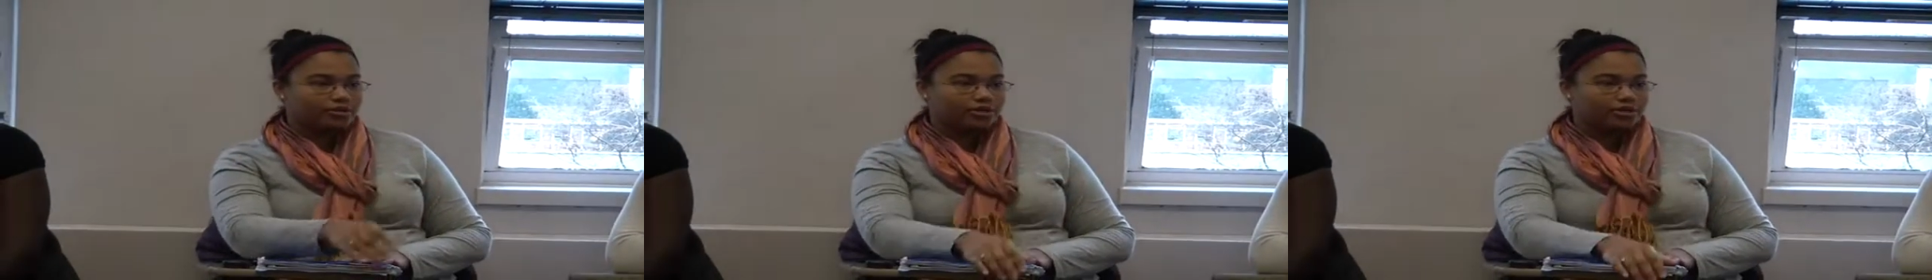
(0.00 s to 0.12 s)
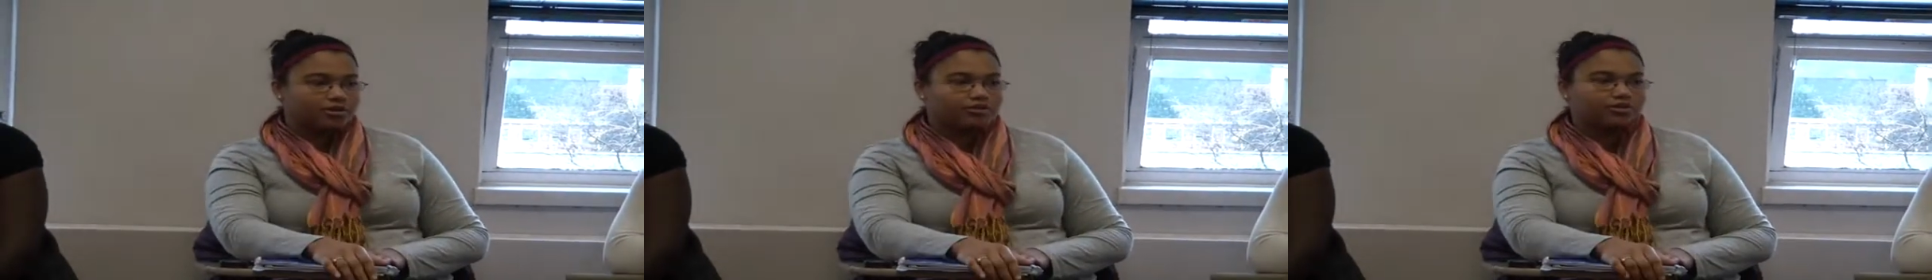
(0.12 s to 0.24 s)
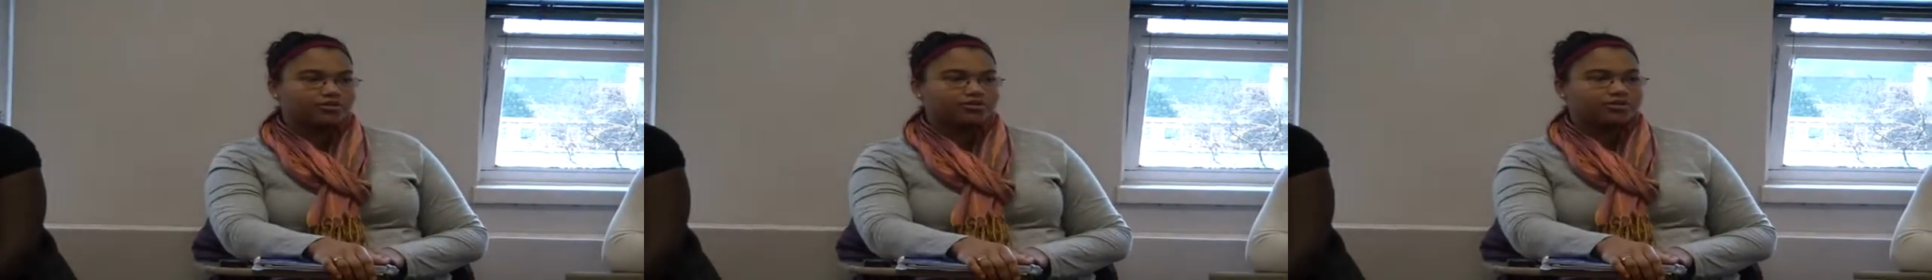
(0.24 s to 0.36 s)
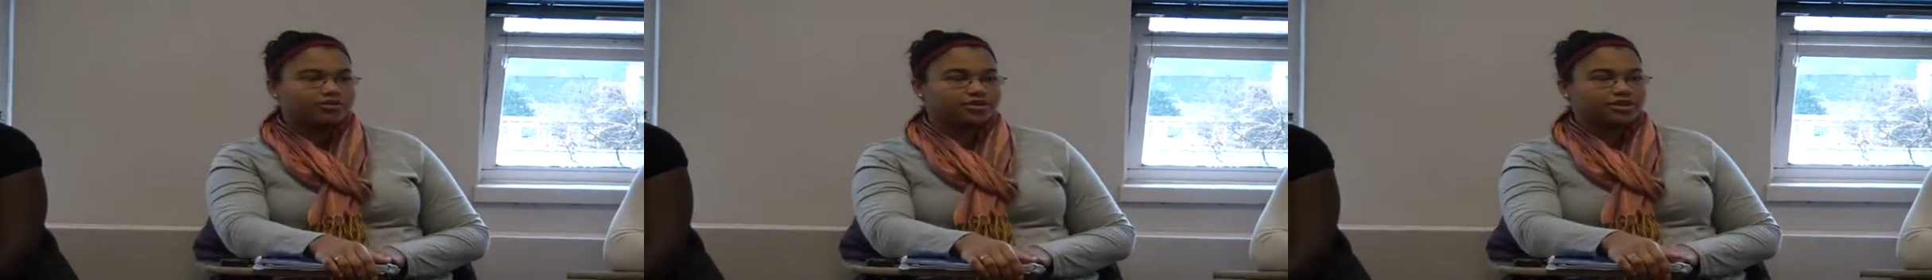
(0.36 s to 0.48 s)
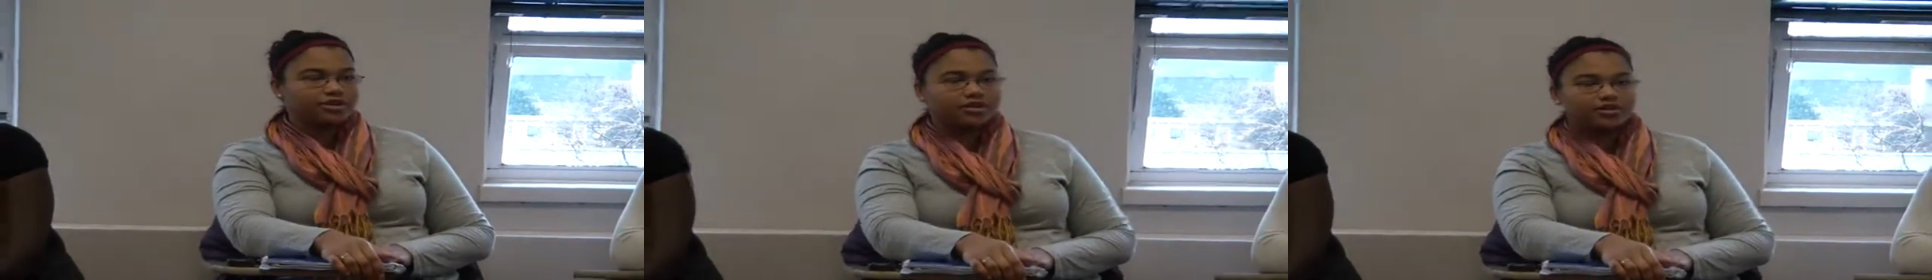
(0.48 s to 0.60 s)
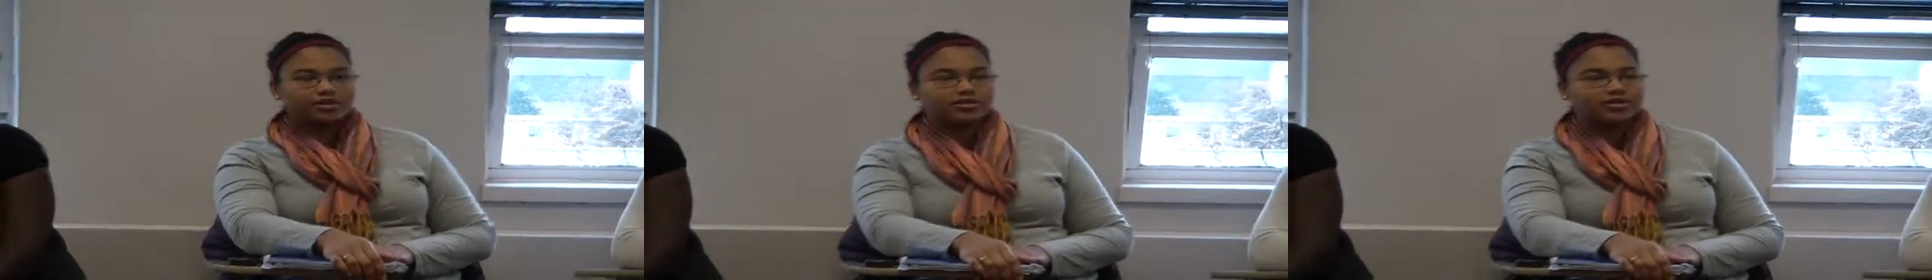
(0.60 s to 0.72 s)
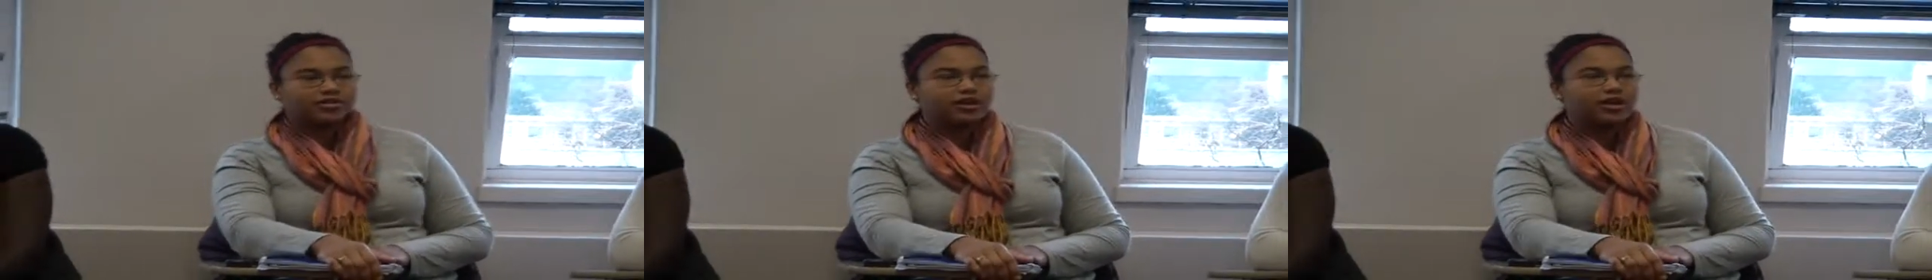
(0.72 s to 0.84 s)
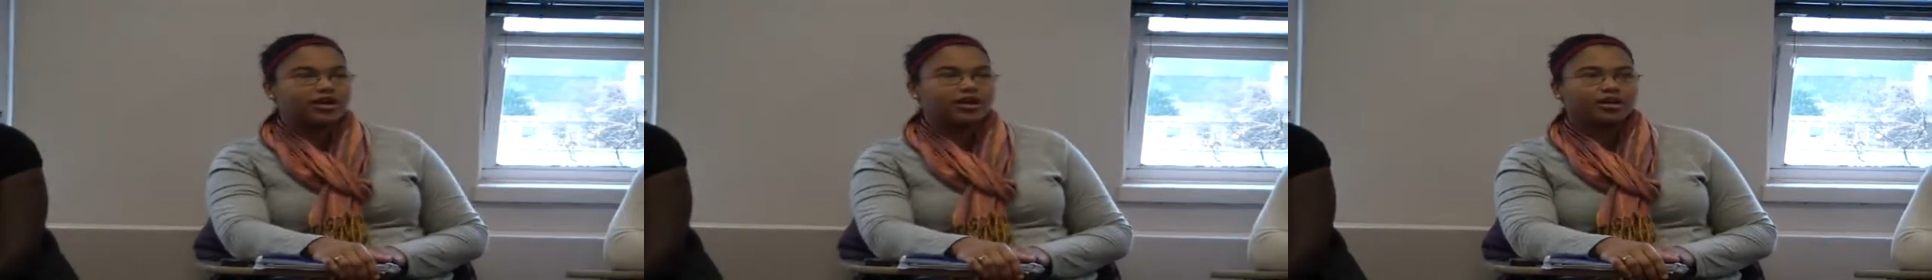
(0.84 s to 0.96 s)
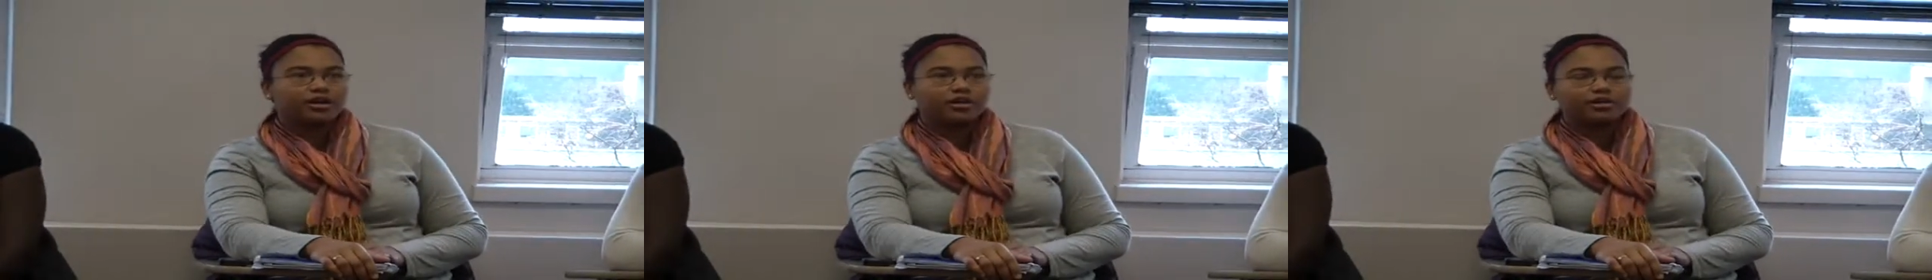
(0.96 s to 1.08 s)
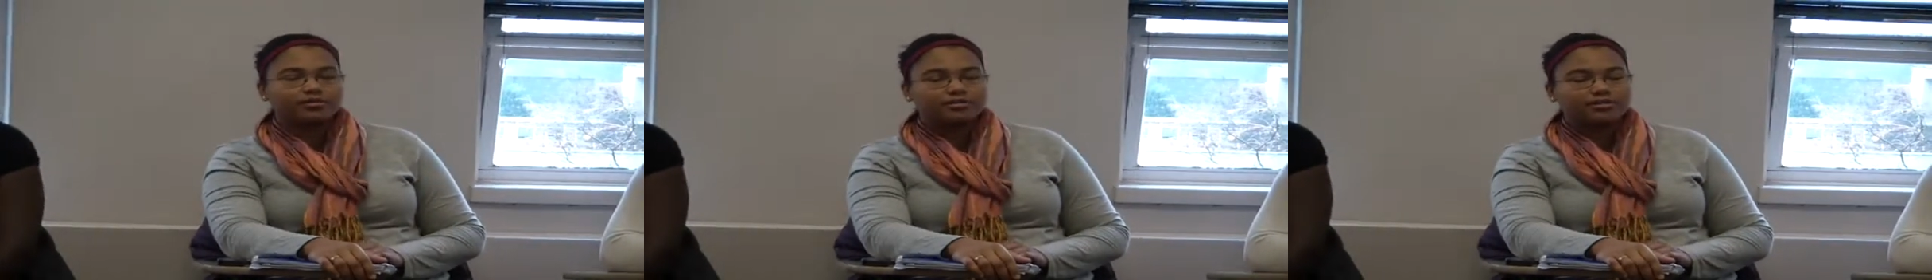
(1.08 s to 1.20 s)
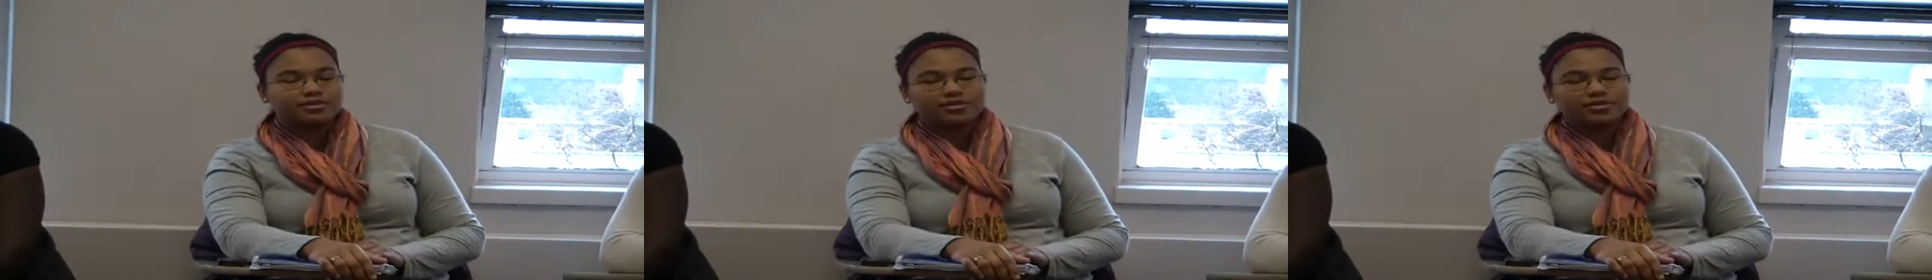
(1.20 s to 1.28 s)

what you were saying, it's not going